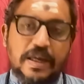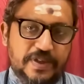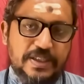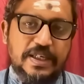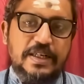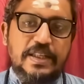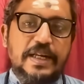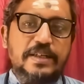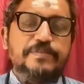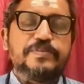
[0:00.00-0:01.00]
Having said
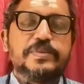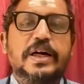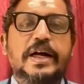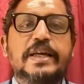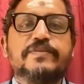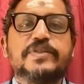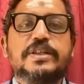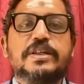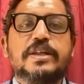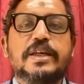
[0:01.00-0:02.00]
that, I have
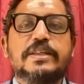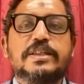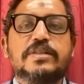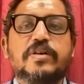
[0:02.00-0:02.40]
seen cases